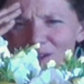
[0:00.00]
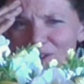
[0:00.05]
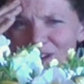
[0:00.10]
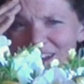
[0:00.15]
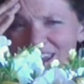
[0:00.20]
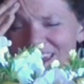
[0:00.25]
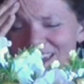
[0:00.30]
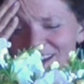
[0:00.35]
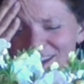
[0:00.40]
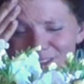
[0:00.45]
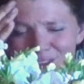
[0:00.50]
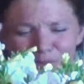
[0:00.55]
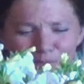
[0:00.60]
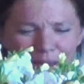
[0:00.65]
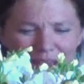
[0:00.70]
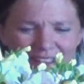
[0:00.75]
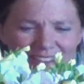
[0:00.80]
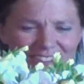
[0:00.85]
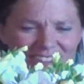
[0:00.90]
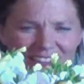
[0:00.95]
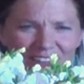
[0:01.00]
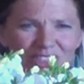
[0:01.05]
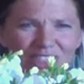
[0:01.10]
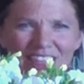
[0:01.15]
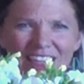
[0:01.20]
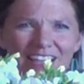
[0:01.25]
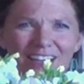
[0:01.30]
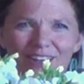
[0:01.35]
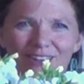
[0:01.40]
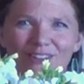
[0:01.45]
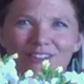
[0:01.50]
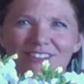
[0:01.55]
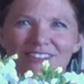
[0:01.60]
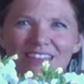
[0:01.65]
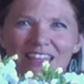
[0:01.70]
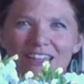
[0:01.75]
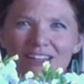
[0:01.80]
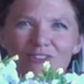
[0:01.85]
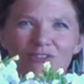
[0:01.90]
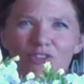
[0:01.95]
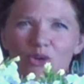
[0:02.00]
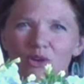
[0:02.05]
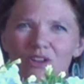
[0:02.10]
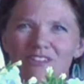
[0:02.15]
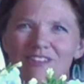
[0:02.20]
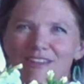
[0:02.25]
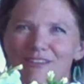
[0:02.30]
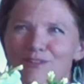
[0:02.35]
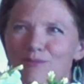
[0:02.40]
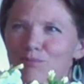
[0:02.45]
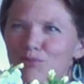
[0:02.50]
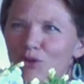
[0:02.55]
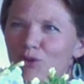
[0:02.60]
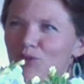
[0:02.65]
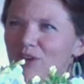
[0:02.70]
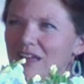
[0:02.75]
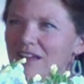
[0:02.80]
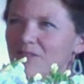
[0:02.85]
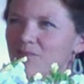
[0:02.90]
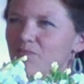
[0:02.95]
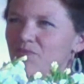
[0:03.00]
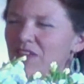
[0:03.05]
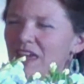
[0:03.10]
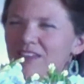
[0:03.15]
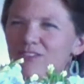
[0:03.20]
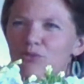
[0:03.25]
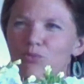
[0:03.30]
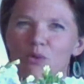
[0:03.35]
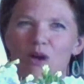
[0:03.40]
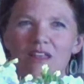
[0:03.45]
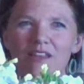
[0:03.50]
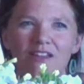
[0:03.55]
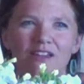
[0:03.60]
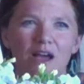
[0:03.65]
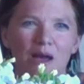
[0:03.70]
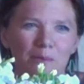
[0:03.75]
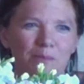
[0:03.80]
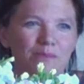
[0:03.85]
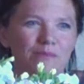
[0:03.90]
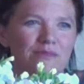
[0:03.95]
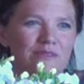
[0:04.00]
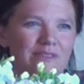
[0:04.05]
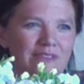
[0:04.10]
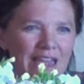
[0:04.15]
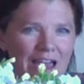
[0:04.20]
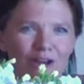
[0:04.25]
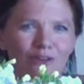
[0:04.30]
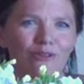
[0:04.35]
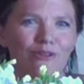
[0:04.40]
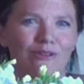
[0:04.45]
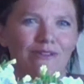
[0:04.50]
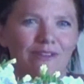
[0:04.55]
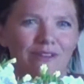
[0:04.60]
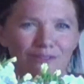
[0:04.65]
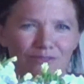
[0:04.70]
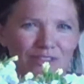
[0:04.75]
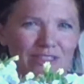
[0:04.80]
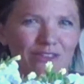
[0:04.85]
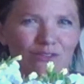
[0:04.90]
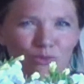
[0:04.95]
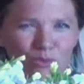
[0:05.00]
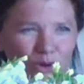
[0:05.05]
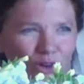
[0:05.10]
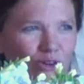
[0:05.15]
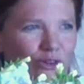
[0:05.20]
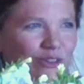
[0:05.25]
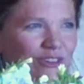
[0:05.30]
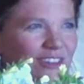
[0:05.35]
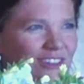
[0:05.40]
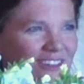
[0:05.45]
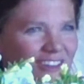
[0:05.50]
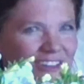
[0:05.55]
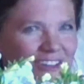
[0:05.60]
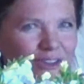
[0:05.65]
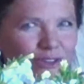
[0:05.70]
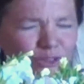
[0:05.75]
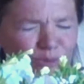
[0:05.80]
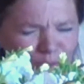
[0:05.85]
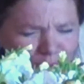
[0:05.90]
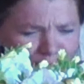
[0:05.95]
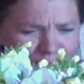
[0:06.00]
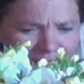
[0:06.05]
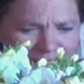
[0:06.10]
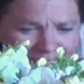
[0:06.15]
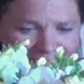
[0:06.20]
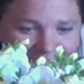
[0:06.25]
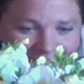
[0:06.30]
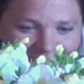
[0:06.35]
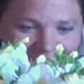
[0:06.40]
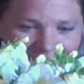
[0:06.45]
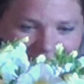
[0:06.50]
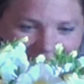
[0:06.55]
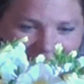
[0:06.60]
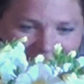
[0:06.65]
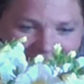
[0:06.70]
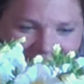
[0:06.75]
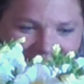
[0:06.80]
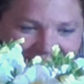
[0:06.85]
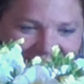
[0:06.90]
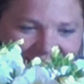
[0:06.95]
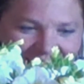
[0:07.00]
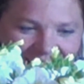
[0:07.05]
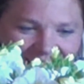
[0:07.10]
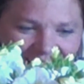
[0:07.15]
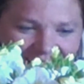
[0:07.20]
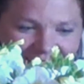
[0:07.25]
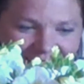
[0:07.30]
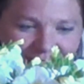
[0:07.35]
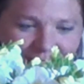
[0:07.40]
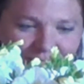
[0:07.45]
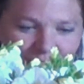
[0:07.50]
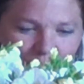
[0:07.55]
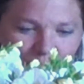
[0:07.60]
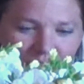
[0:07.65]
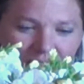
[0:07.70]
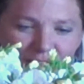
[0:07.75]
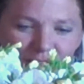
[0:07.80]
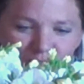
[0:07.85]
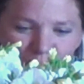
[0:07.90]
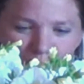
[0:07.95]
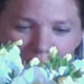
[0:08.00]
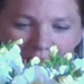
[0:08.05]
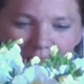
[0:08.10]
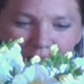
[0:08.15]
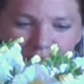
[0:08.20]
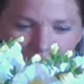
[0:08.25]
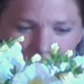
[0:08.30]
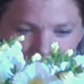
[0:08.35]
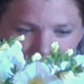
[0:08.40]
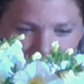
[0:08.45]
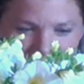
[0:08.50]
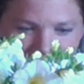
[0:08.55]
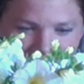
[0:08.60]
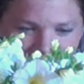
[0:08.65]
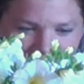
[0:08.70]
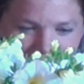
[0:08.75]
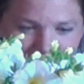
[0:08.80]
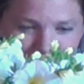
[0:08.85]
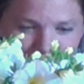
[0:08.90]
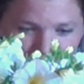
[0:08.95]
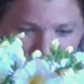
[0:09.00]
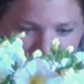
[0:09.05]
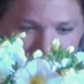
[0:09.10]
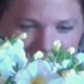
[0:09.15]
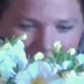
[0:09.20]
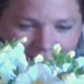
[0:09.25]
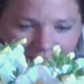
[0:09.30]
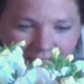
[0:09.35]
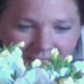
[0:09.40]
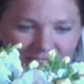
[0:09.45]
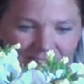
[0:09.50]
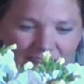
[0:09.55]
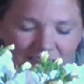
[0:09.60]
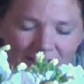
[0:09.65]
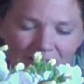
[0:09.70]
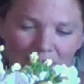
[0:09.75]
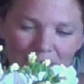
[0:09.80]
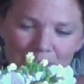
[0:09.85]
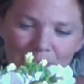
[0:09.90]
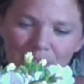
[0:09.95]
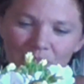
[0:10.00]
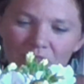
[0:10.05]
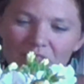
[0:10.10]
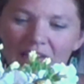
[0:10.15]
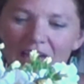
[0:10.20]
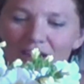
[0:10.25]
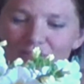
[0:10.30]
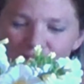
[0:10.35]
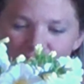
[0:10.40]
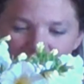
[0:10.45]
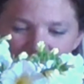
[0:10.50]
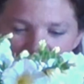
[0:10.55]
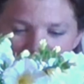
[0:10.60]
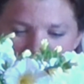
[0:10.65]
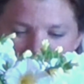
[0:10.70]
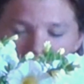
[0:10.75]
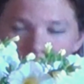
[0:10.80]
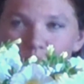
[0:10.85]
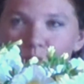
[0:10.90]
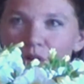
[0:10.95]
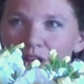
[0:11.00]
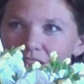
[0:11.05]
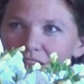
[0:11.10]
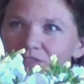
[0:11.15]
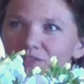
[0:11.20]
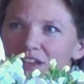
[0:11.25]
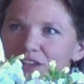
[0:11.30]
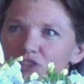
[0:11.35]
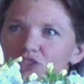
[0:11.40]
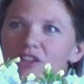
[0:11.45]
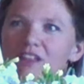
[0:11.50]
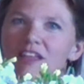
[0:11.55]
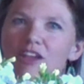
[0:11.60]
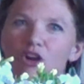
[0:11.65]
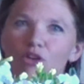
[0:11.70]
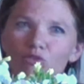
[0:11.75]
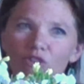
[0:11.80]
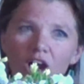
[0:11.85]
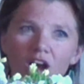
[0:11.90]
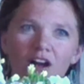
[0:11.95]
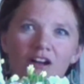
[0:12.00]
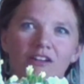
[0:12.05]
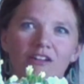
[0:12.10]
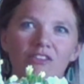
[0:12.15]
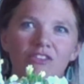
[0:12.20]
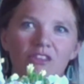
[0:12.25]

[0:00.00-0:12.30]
I expect nothing else? Of course it's broken. That's what comes out of this world, is brokenness. So expect faults and brokenness, that everything will eventually go wrong.